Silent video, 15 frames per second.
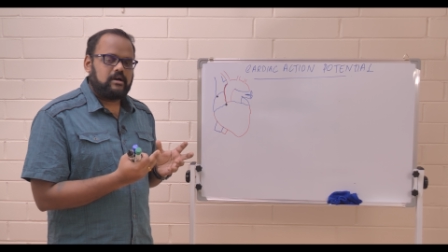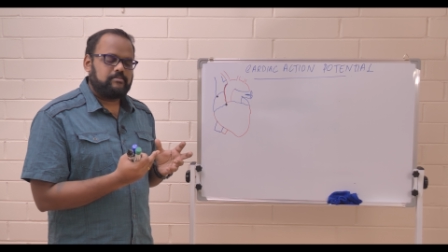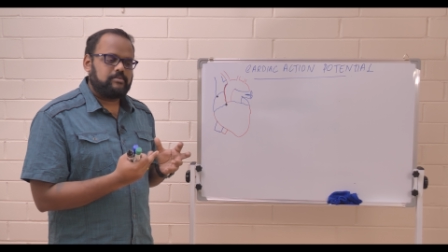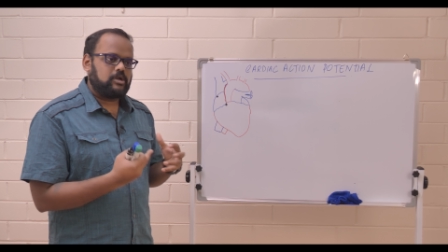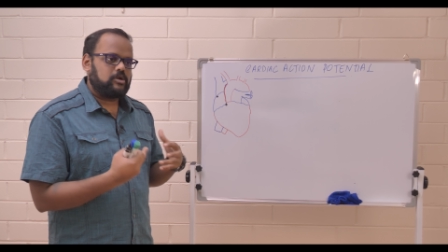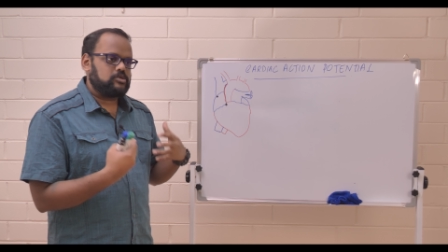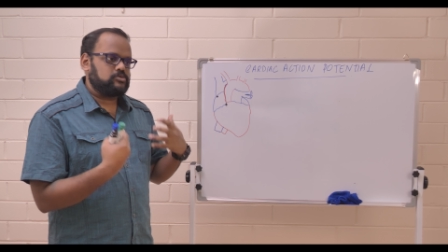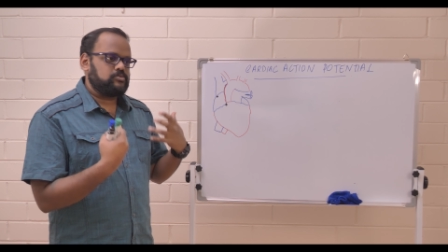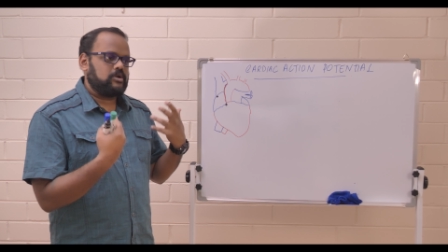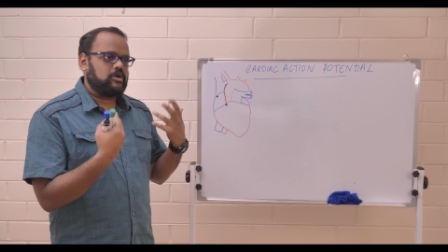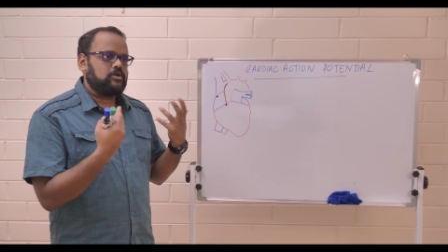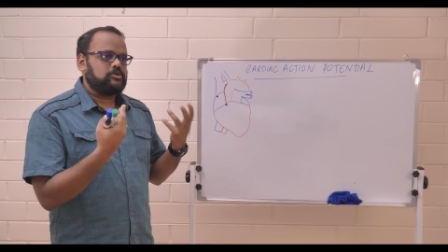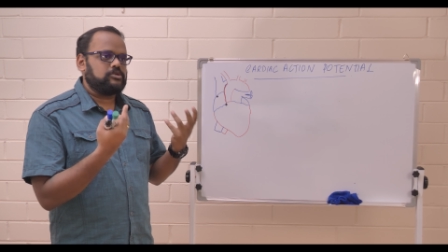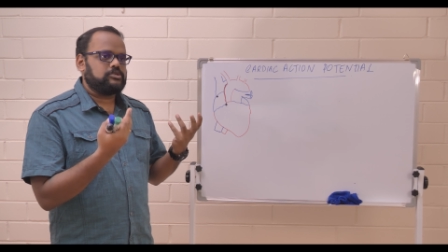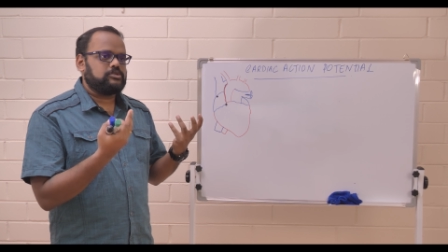because we
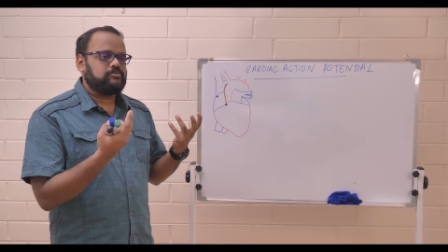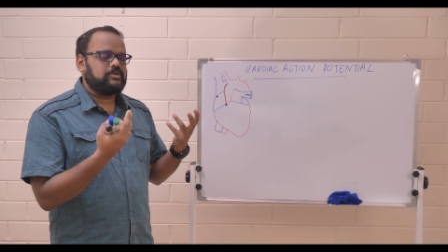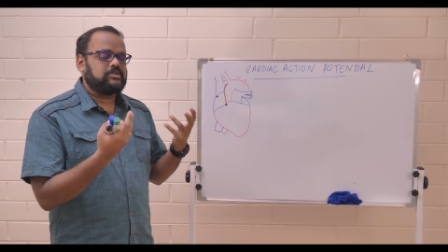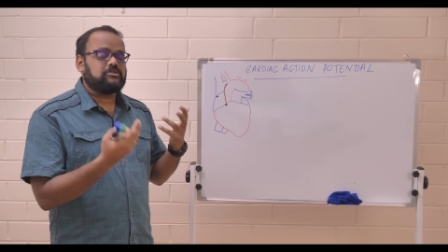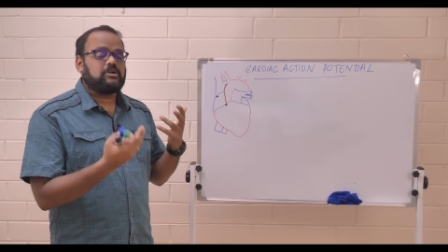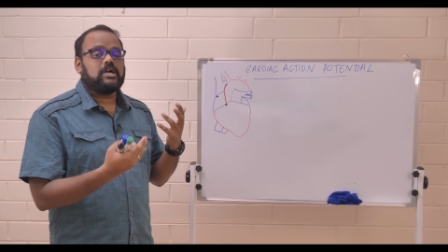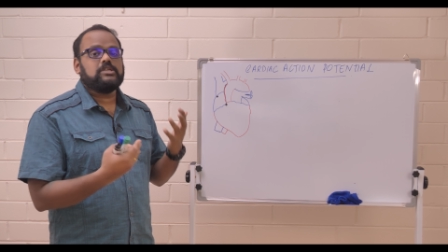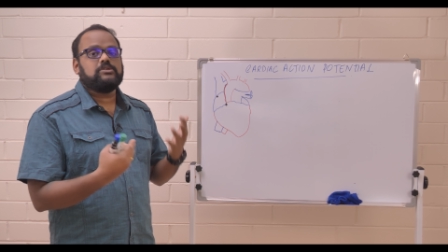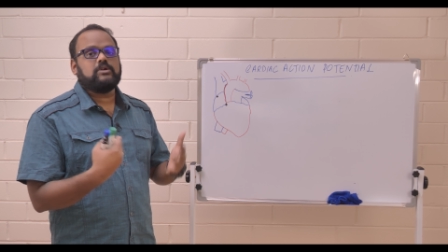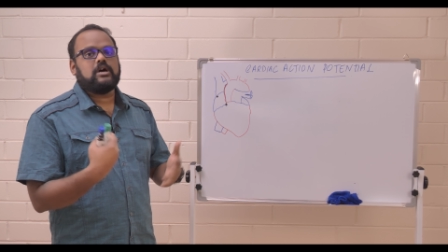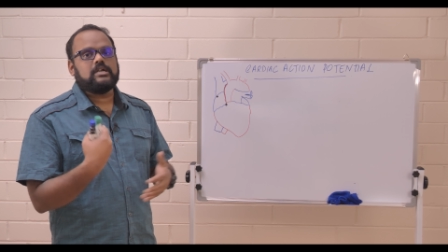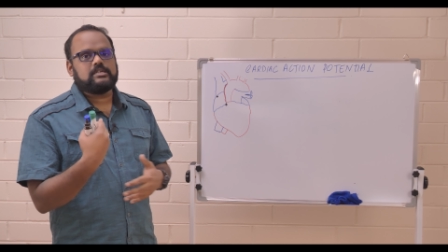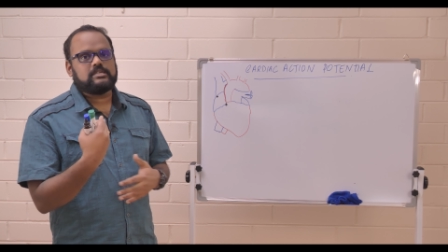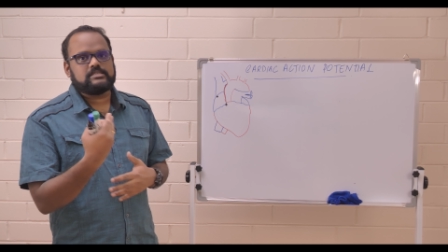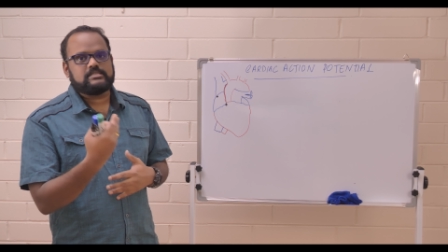try to
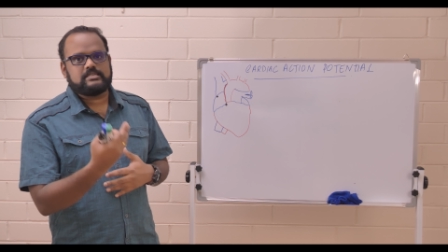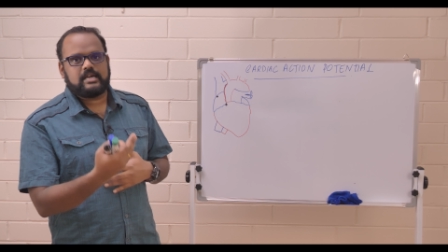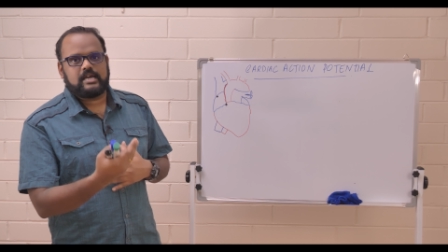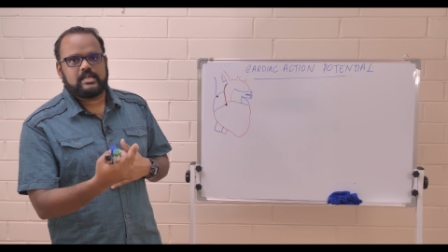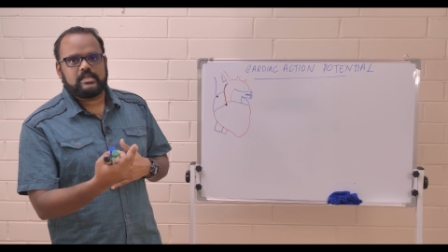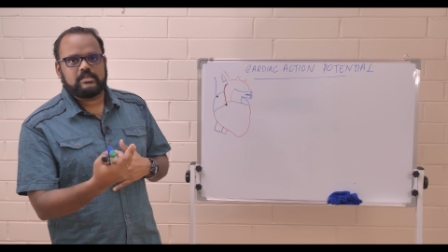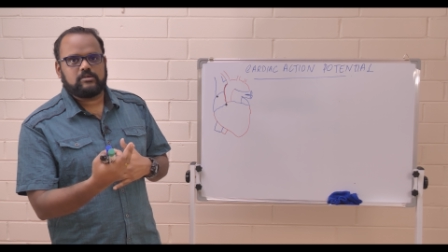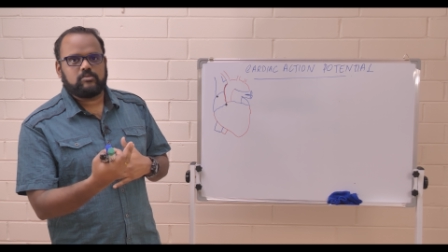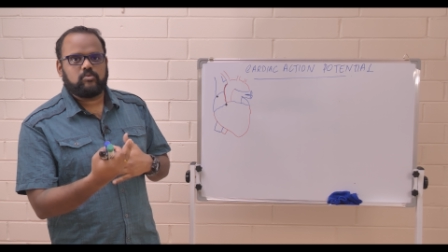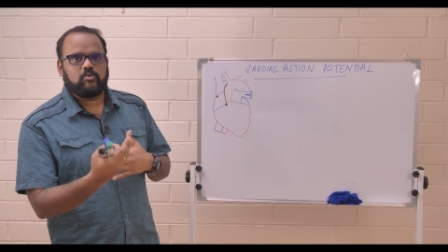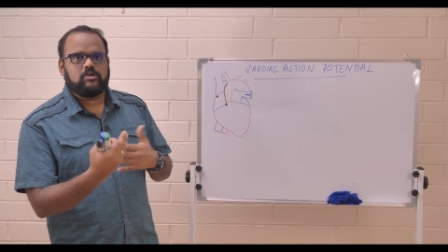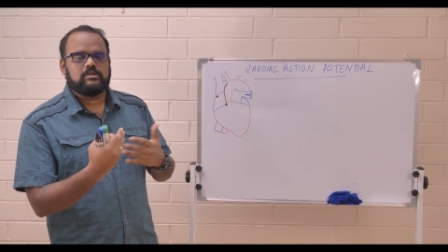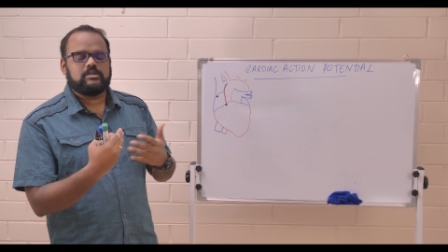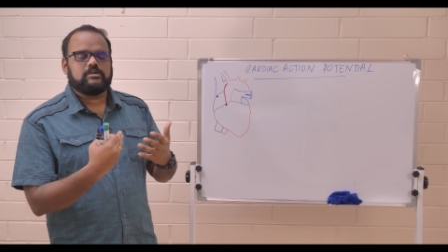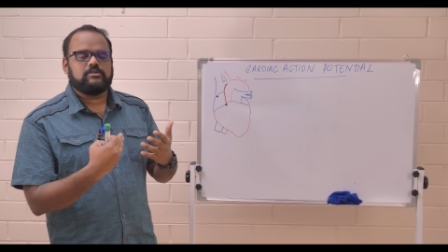understand
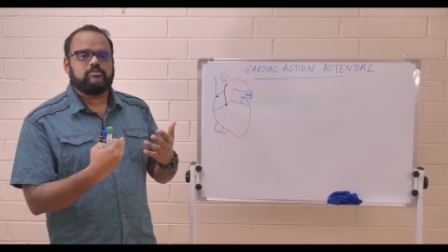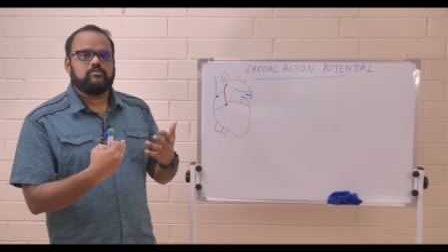what